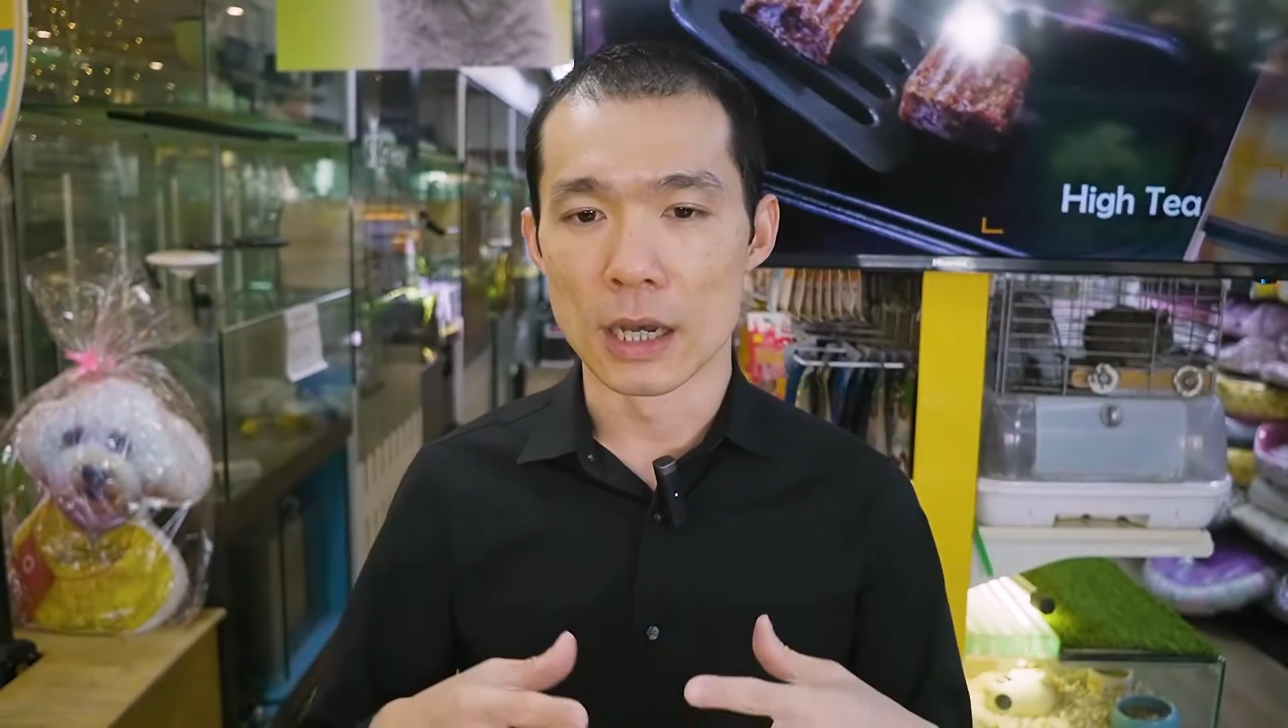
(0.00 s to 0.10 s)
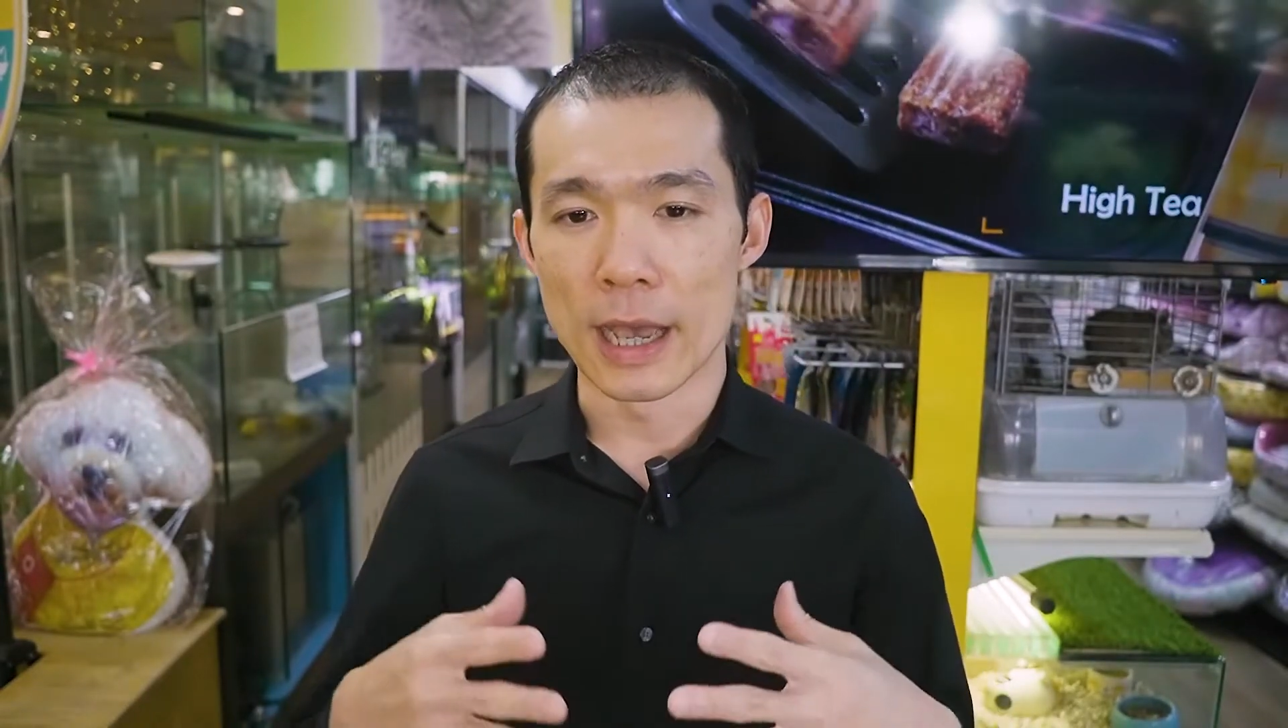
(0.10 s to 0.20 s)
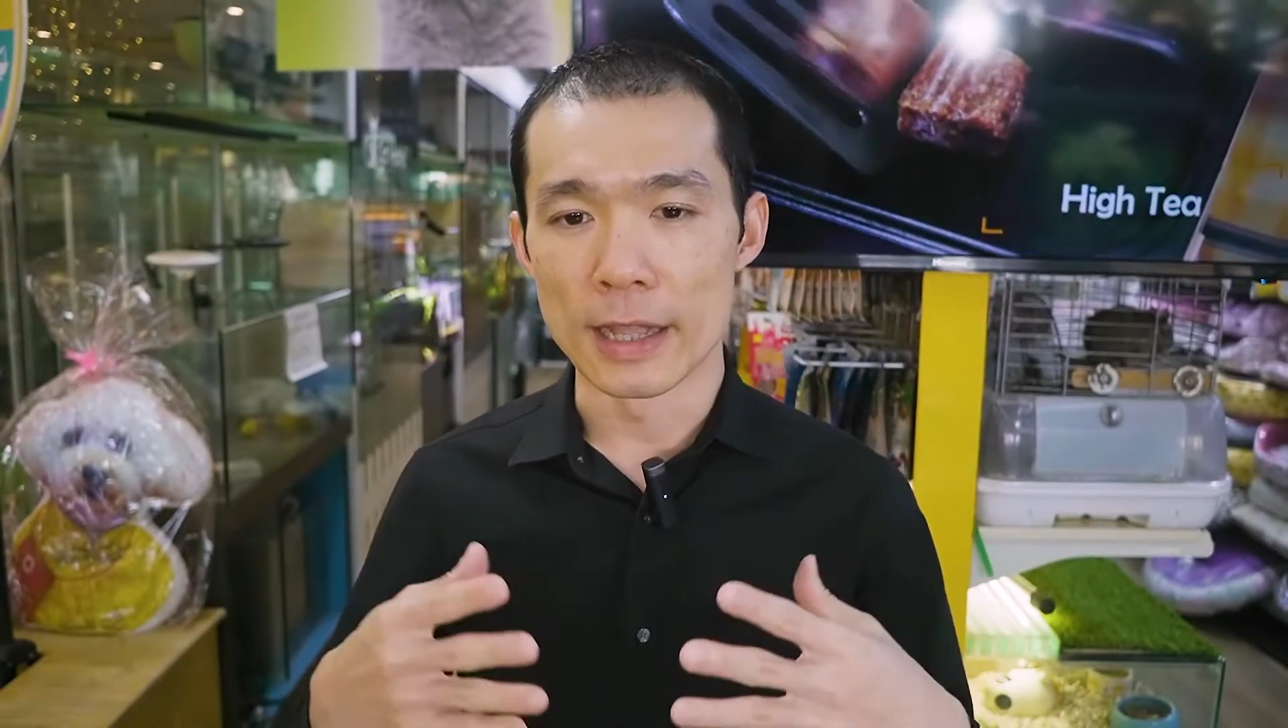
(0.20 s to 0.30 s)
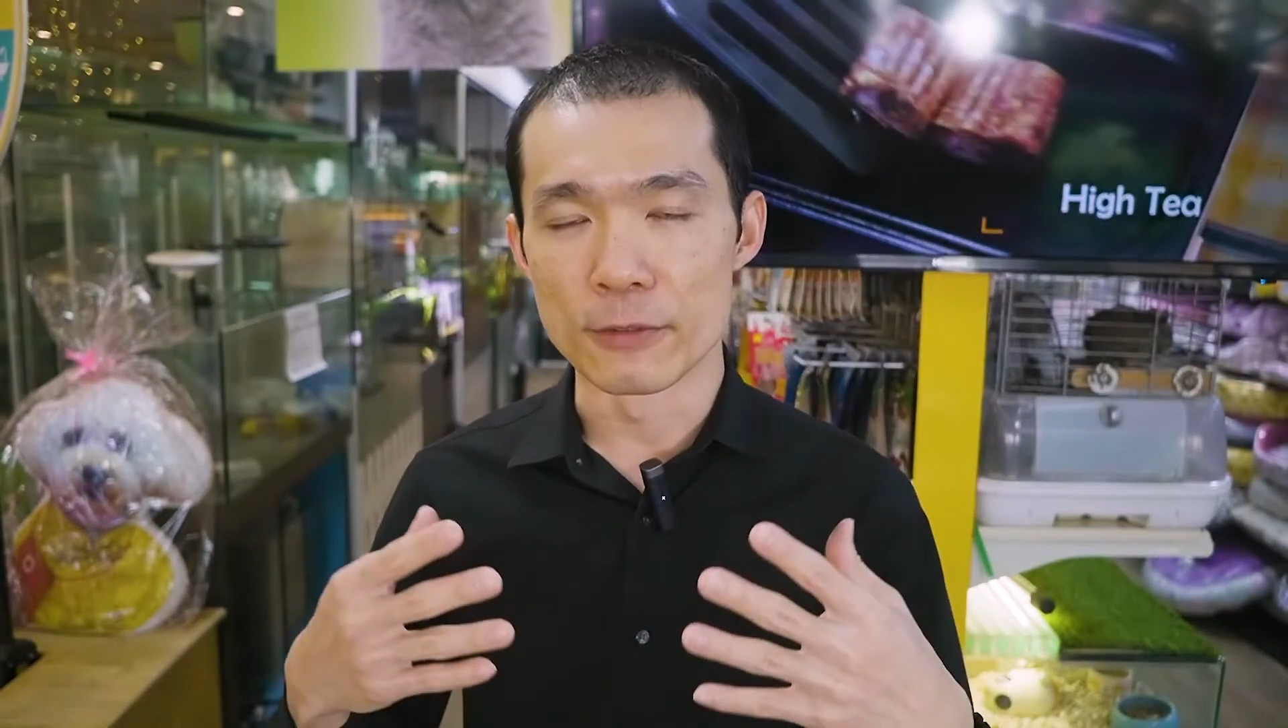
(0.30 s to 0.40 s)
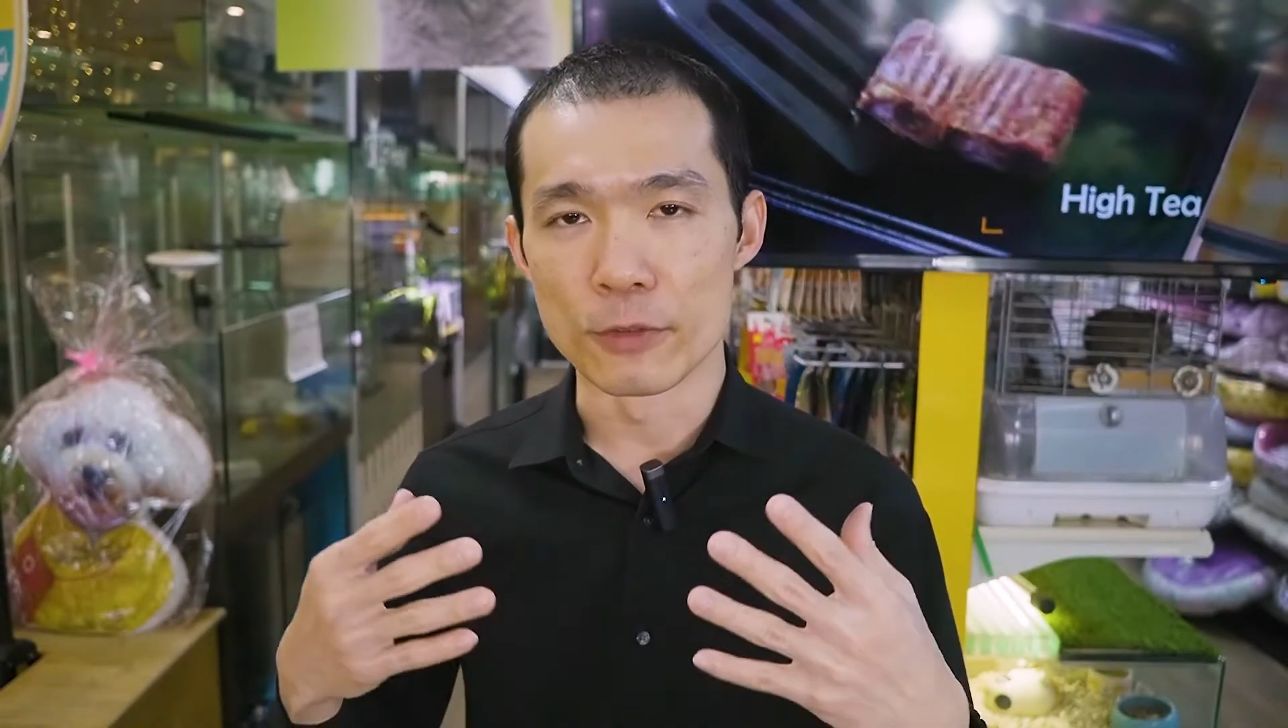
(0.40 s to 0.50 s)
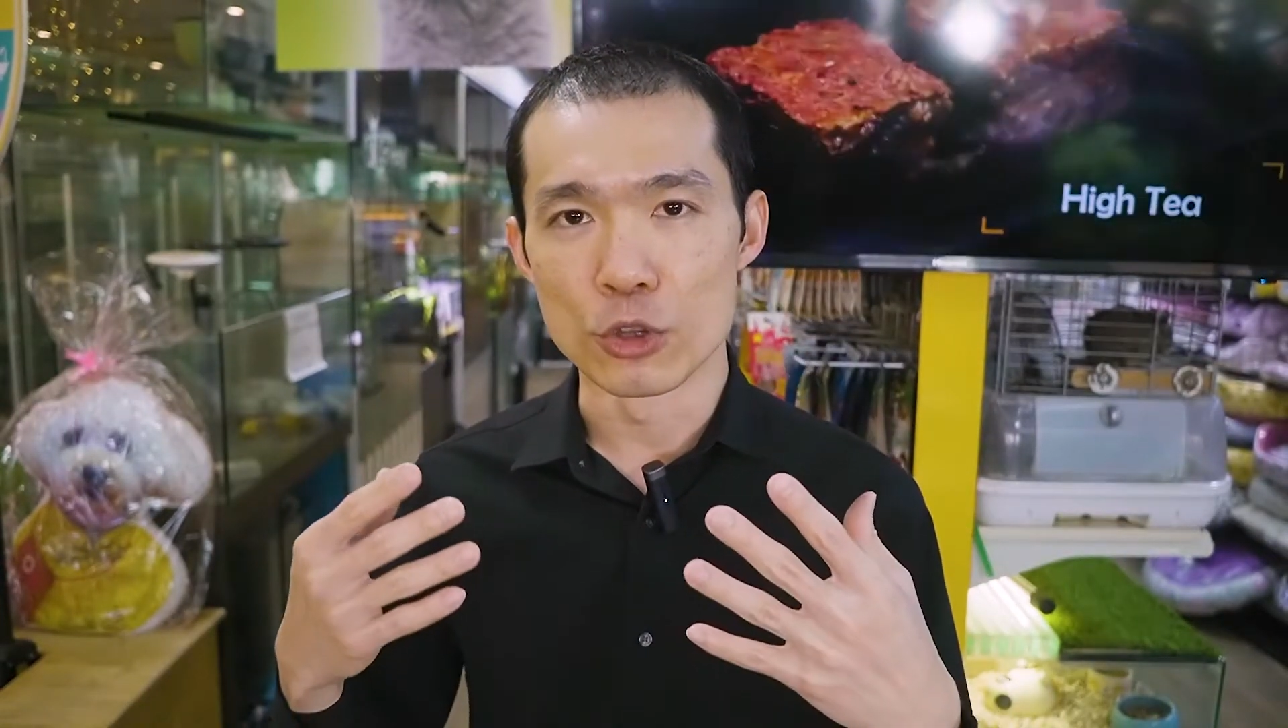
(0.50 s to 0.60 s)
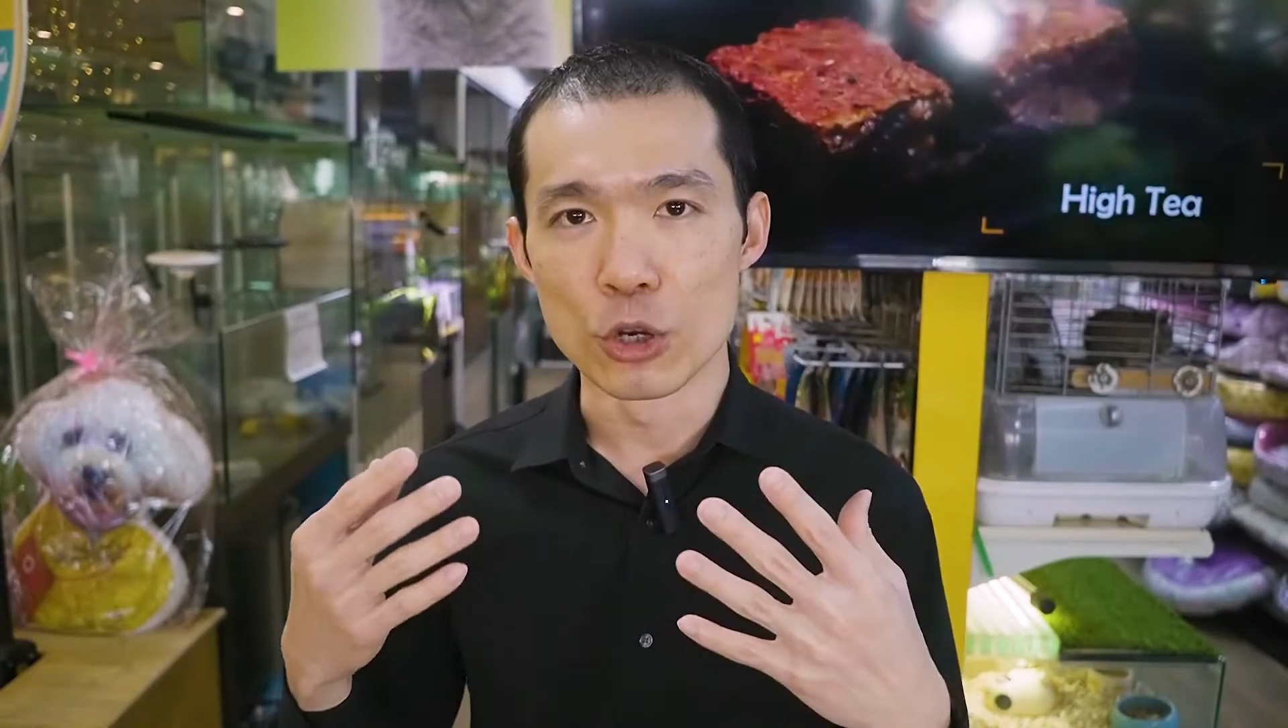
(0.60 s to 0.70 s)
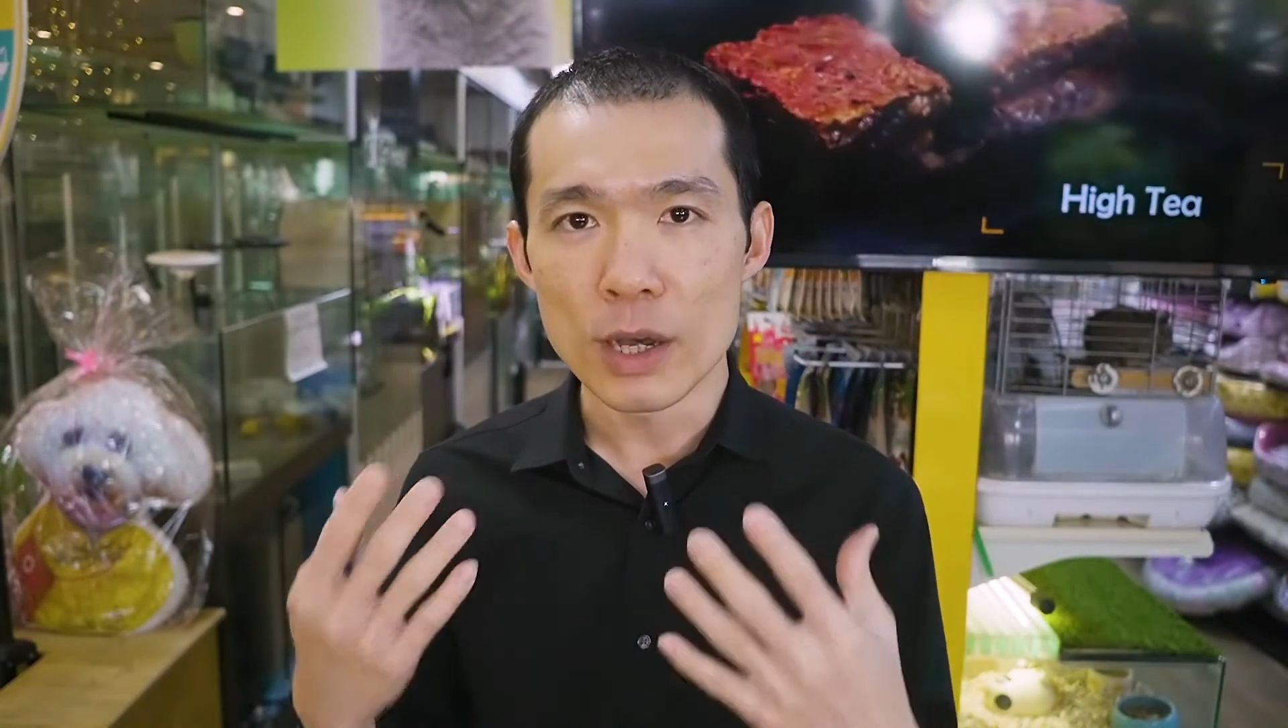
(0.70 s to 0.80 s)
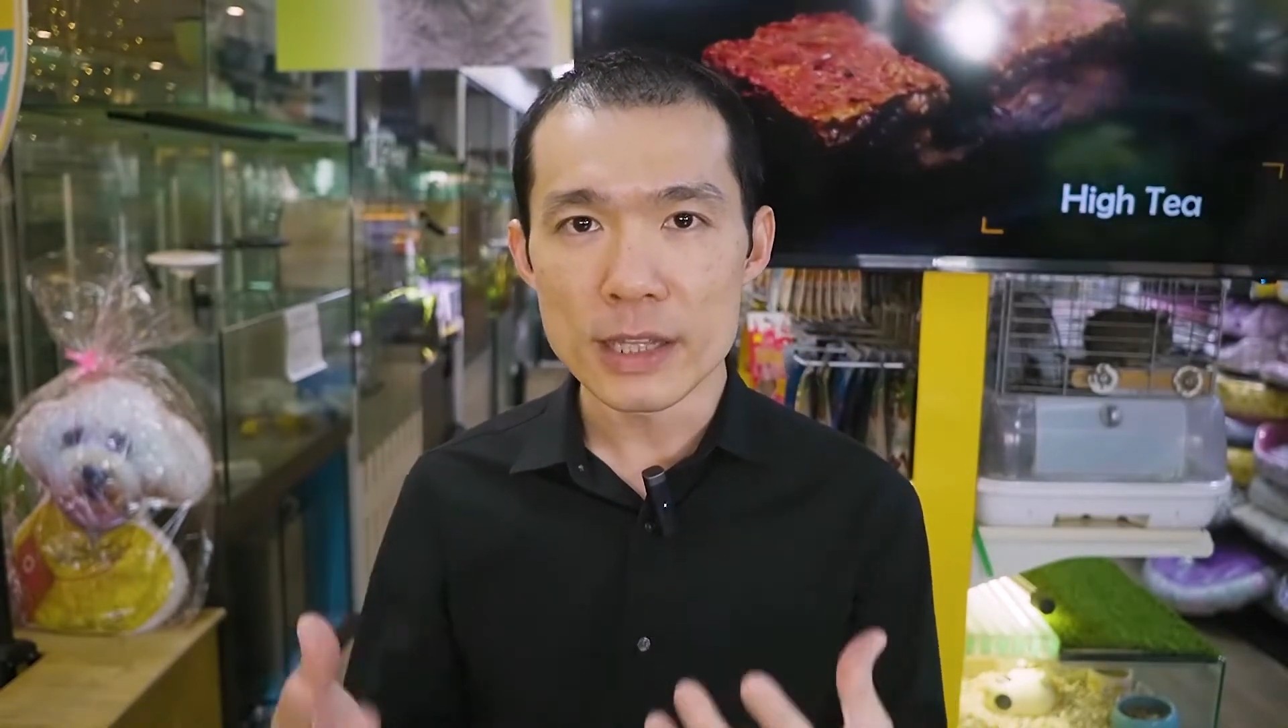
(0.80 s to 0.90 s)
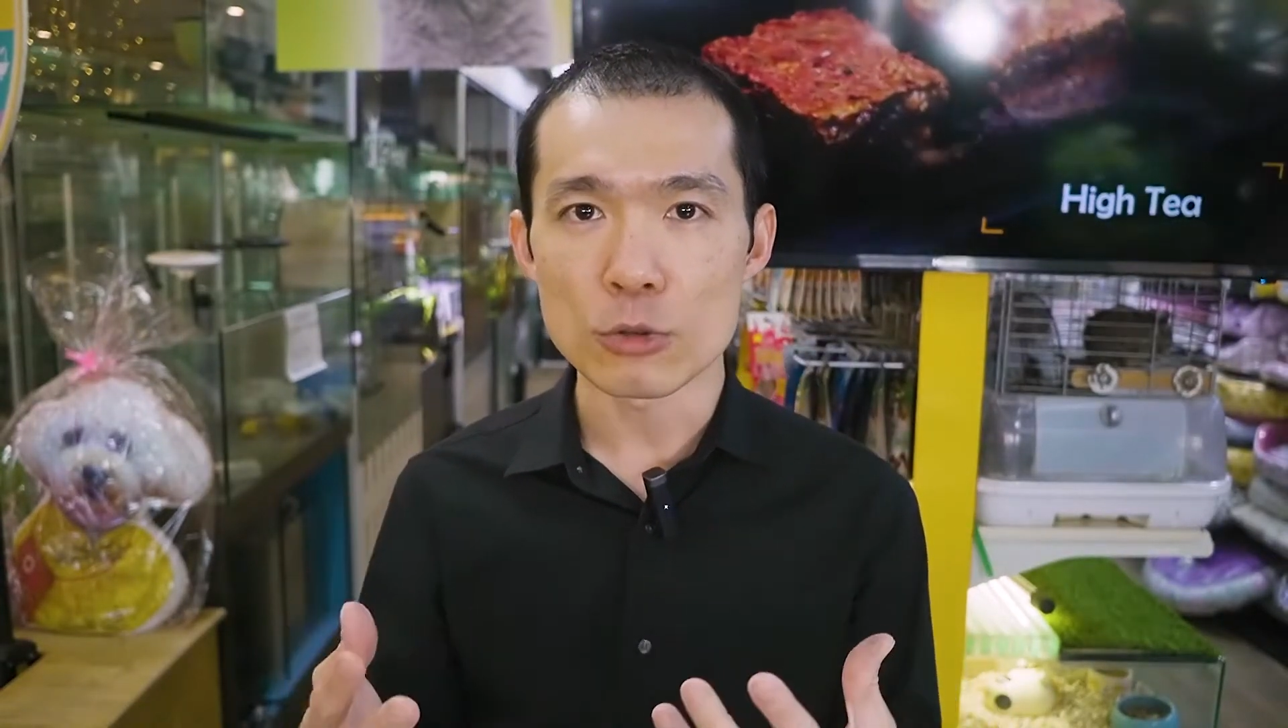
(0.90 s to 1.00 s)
And if you don't want